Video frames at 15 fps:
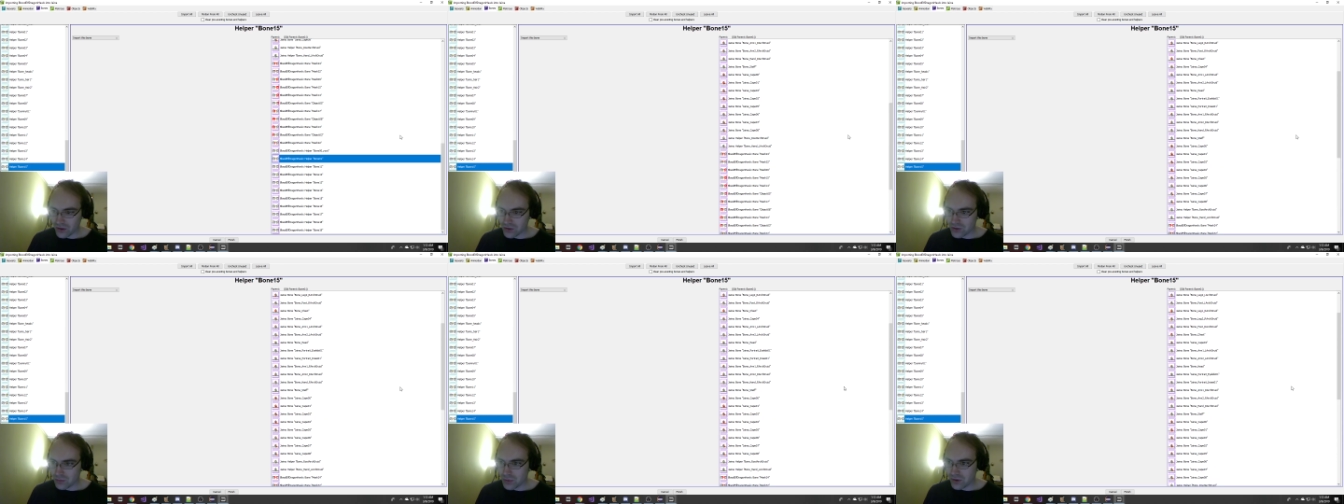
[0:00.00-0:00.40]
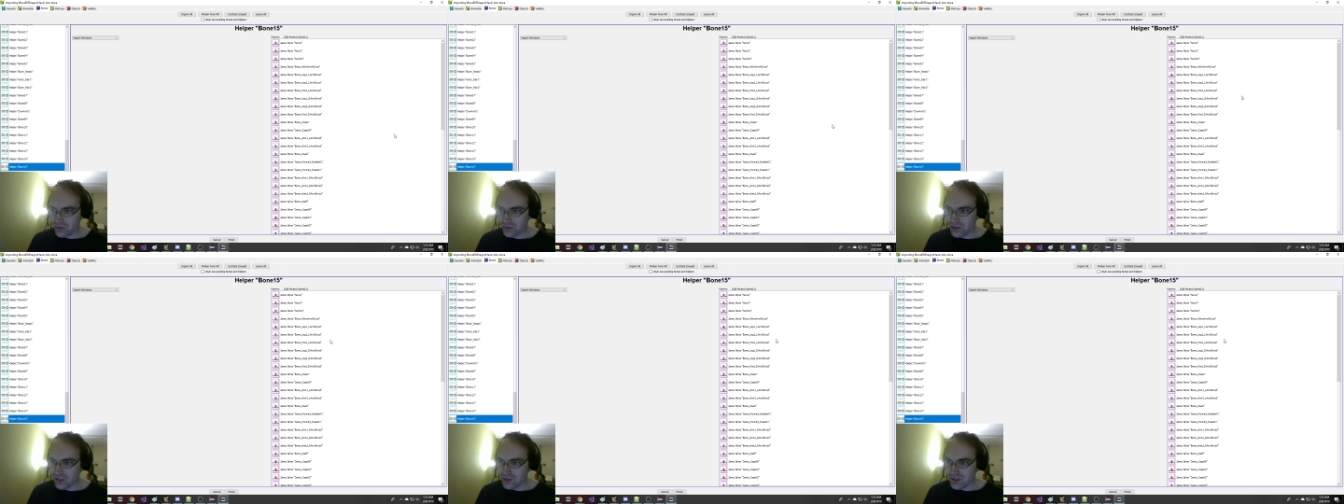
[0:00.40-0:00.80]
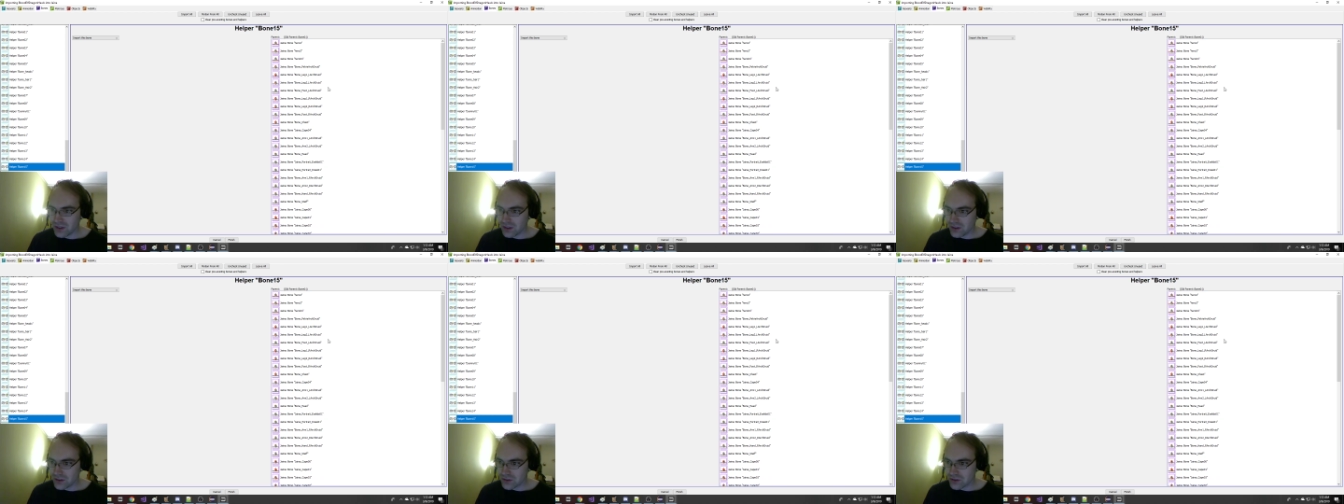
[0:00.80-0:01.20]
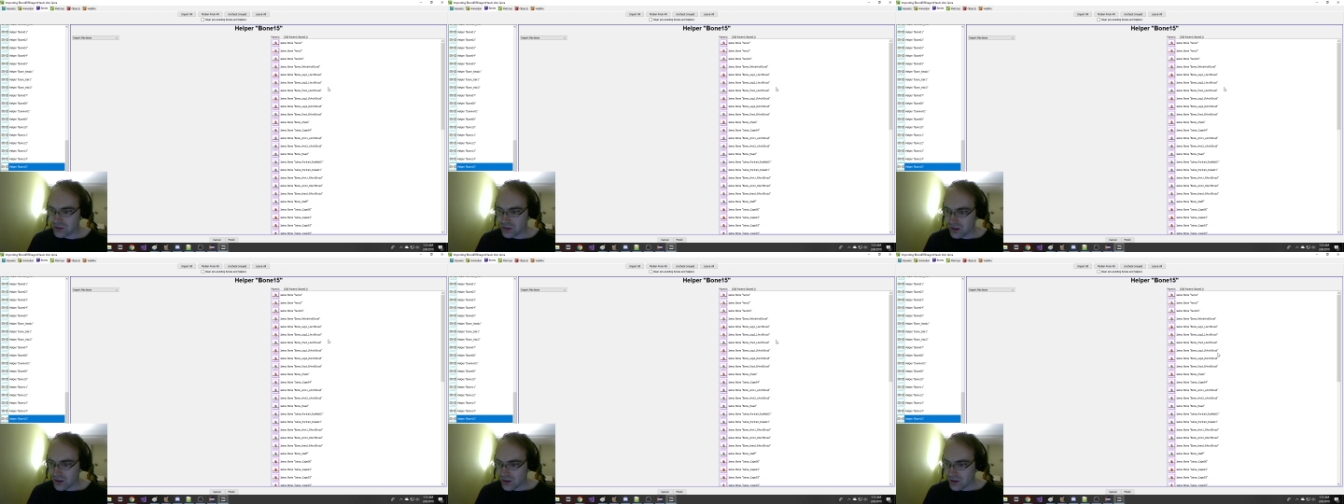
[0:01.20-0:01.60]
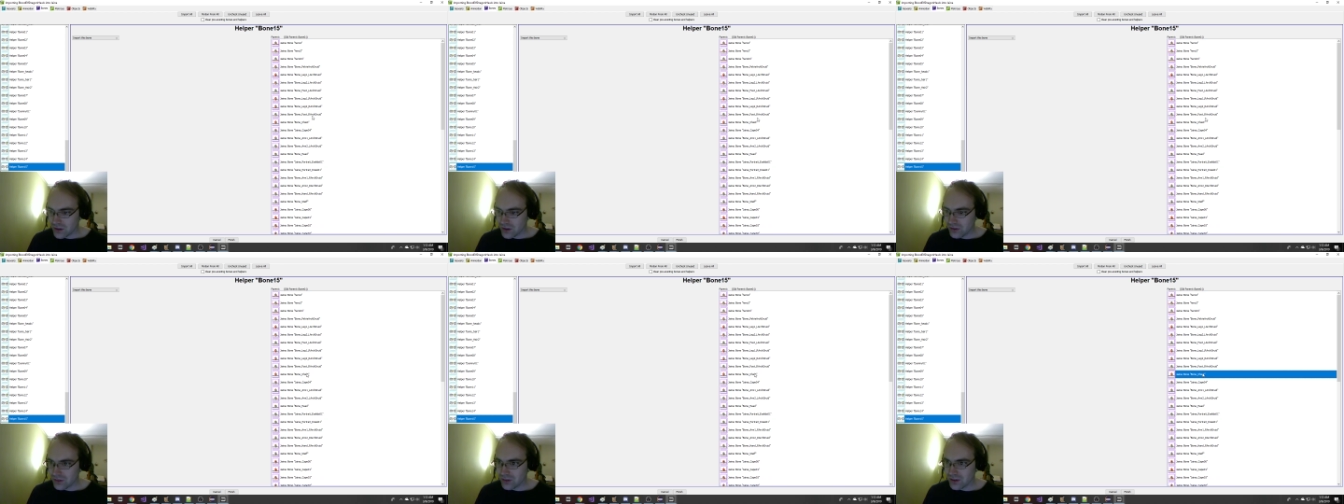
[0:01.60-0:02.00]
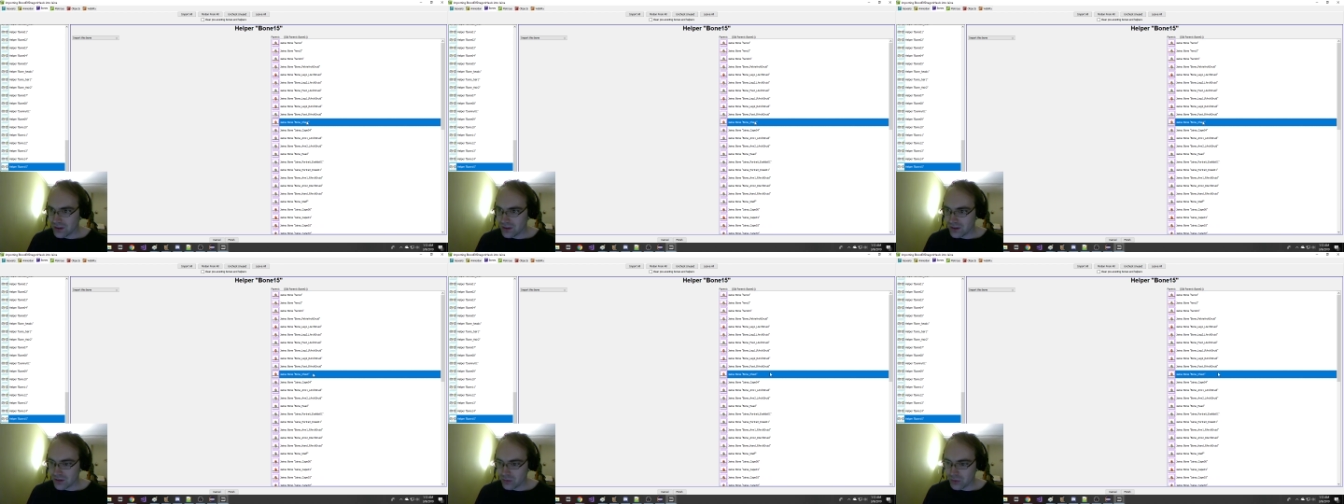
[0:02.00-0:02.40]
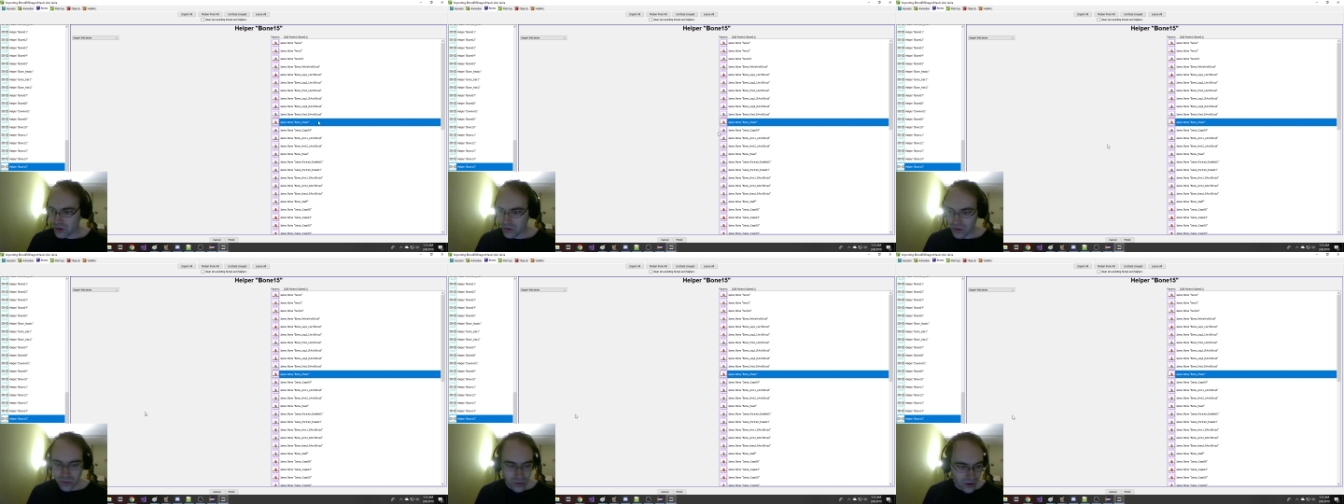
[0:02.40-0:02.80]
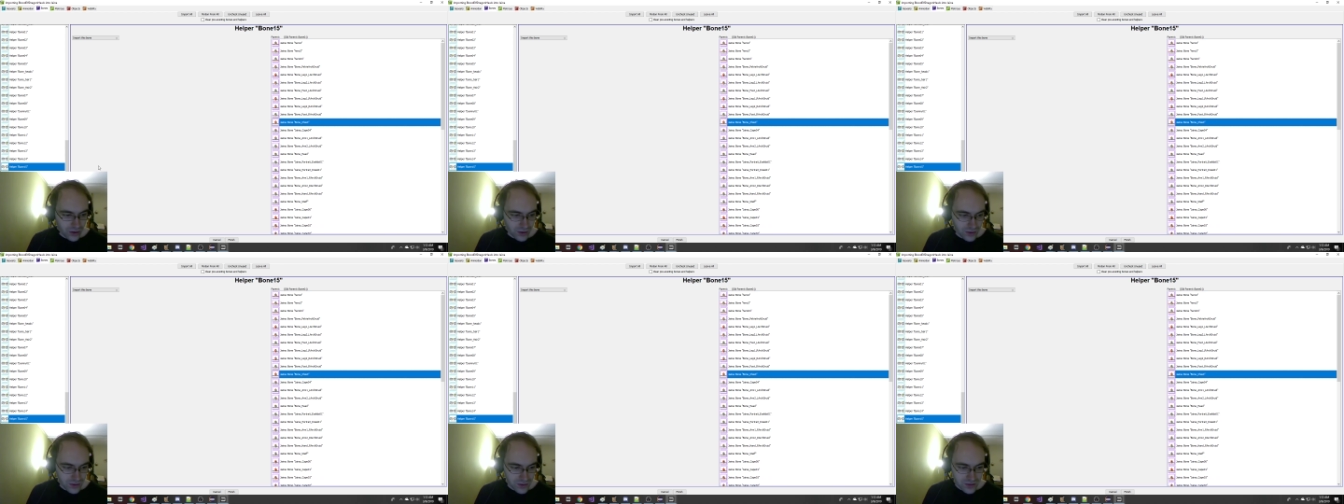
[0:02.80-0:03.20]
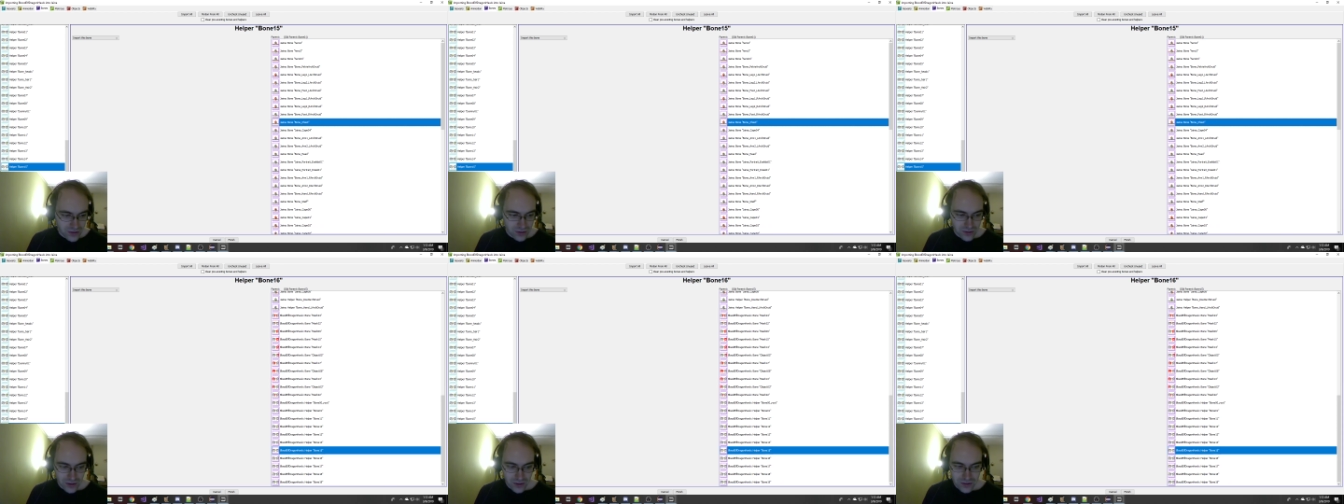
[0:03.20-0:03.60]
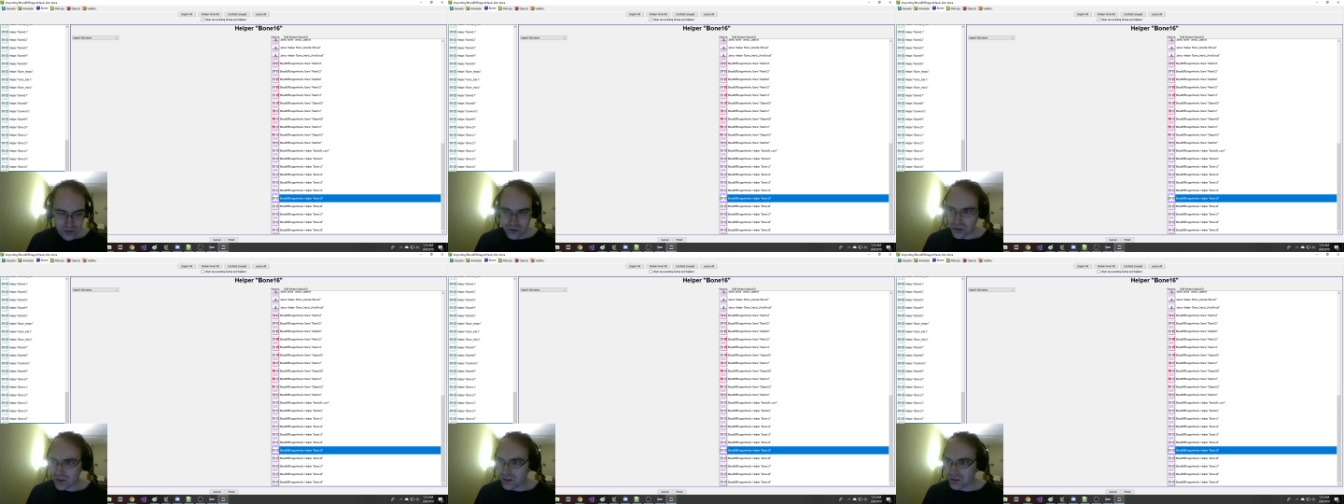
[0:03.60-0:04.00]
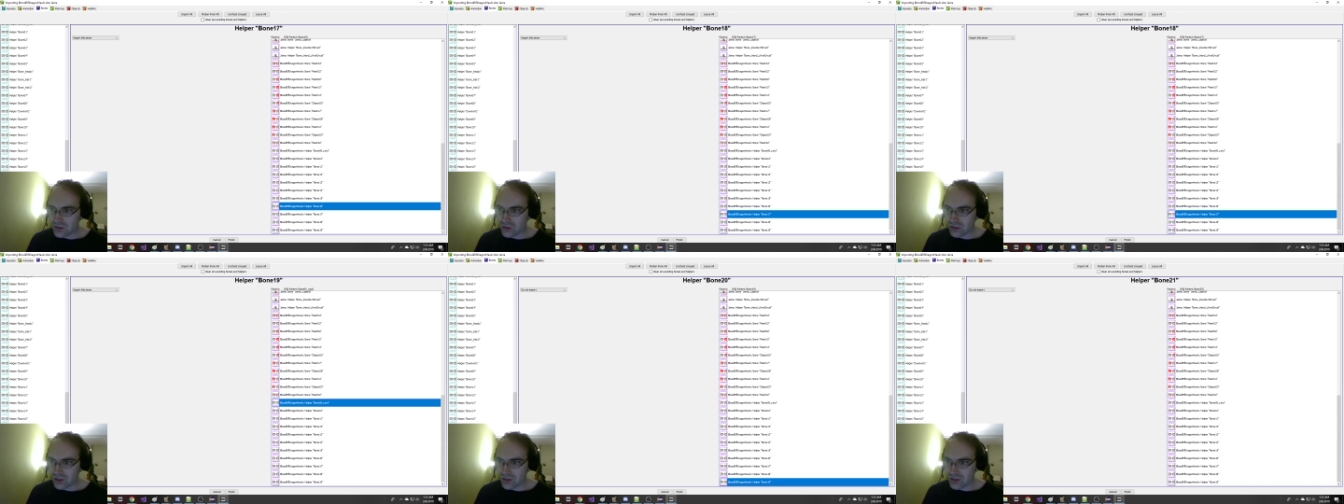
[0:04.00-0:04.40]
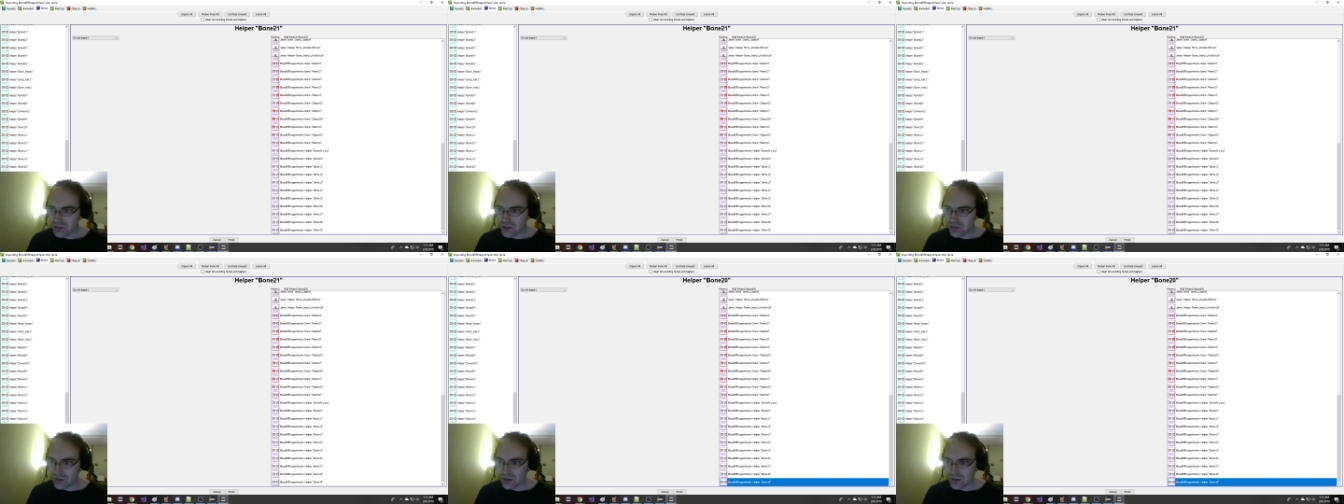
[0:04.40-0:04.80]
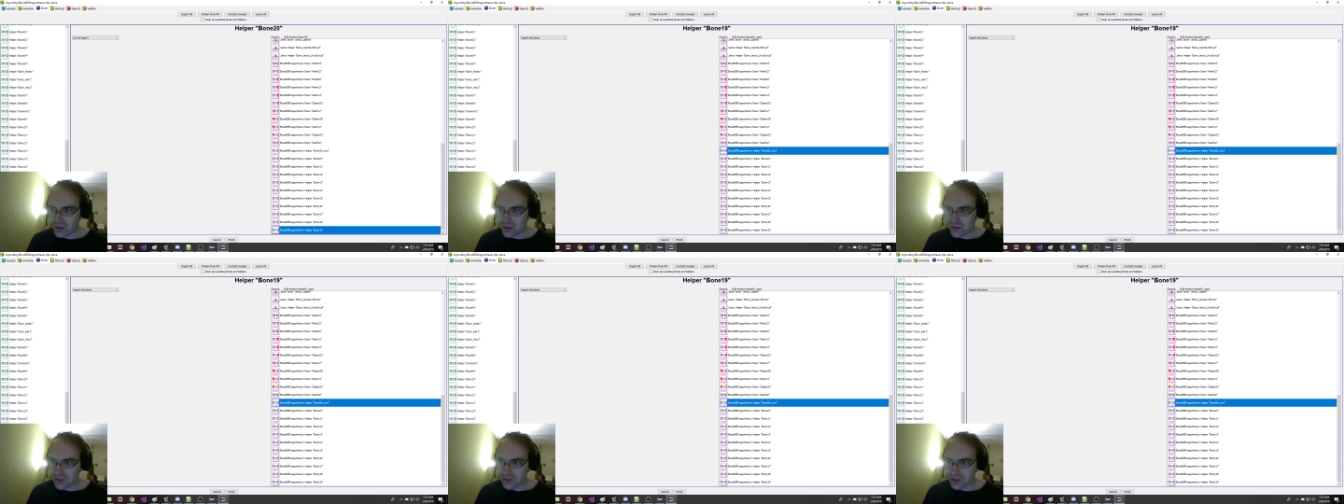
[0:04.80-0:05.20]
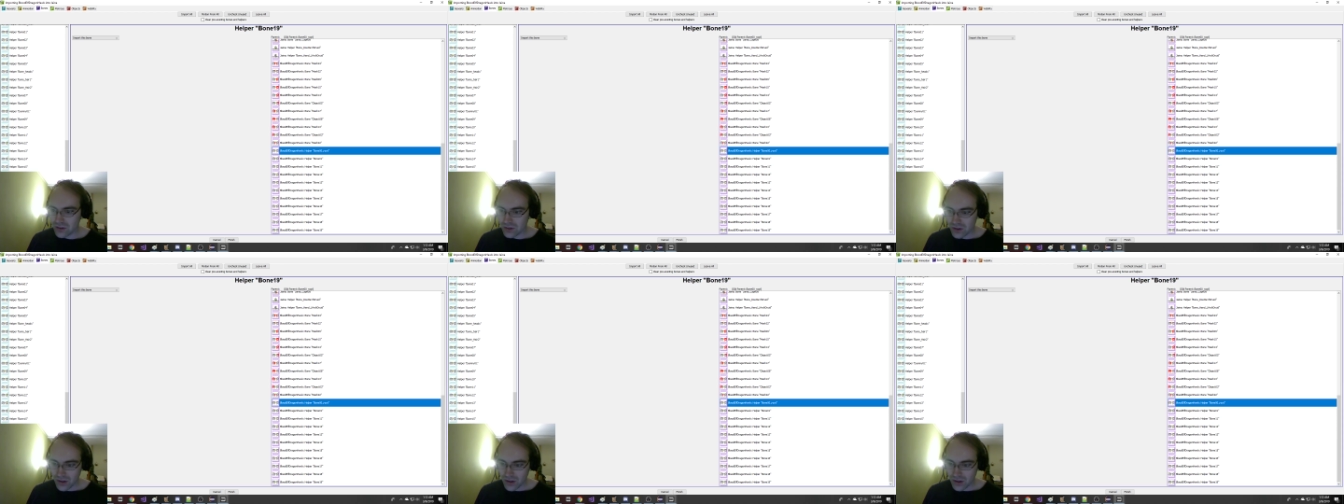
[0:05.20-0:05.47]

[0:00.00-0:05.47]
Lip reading: So bone 15 is linking to bone 01, and it needs to link to Jaina's chest. Let's see if there's anything else here.